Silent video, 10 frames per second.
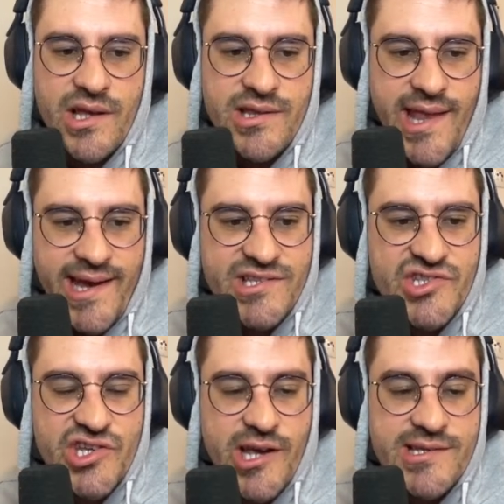
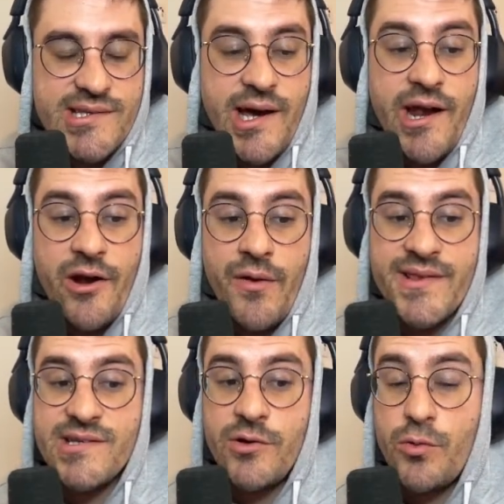Next.js. I don't know.
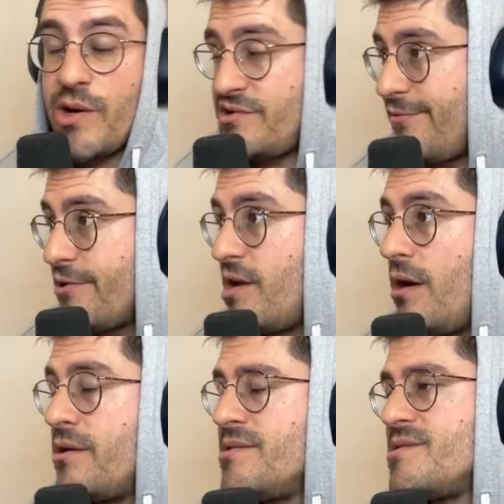That's a good question for the
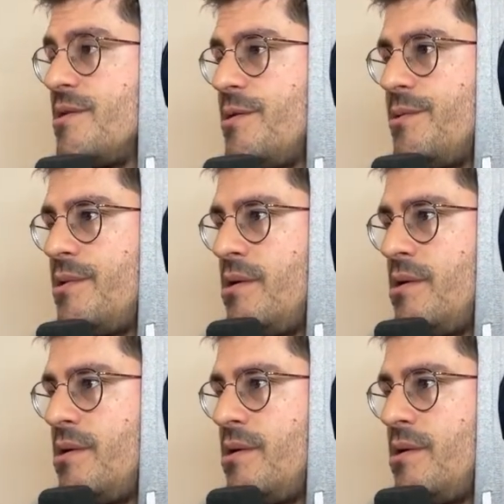audience, though.